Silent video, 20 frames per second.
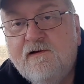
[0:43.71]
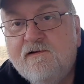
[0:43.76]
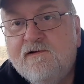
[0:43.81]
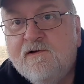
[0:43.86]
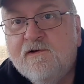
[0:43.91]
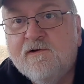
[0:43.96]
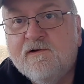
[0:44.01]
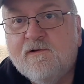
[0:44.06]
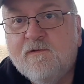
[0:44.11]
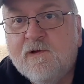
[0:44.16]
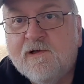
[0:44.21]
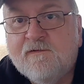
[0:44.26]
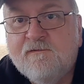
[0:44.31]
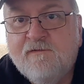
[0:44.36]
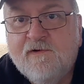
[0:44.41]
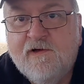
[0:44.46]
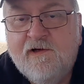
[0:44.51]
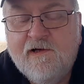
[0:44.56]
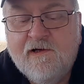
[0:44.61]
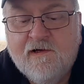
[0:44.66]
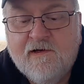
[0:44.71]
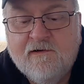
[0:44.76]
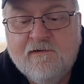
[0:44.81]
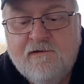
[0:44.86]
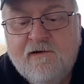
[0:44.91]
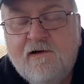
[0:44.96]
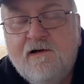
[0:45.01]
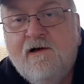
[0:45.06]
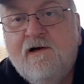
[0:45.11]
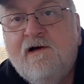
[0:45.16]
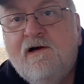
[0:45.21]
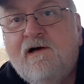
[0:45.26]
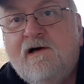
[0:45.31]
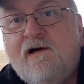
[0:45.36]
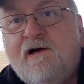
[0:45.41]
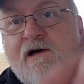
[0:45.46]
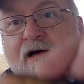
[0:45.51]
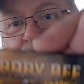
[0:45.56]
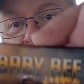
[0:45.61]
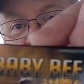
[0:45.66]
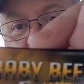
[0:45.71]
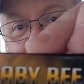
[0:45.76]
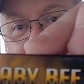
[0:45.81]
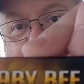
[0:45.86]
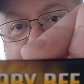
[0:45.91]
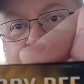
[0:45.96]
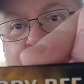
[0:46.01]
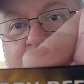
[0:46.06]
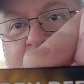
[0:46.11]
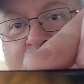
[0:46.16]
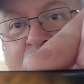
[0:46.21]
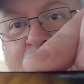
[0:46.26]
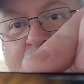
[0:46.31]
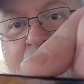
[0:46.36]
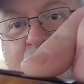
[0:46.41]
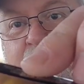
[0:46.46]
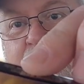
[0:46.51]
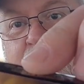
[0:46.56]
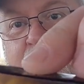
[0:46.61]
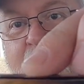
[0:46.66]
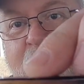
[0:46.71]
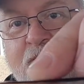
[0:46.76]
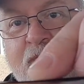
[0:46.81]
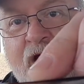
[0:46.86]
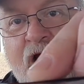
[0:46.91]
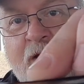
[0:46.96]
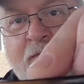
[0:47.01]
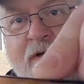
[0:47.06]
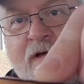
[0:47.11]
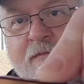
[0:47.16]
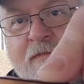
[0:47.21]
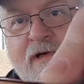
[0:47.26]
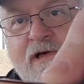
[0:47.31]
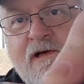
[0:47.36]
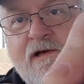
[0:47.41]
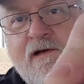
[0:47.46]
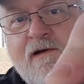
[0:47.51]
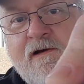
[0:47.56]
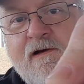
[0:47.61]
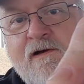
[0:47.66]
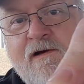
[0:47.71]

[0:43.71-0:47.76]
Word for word: do a quick video on the new Baby Bee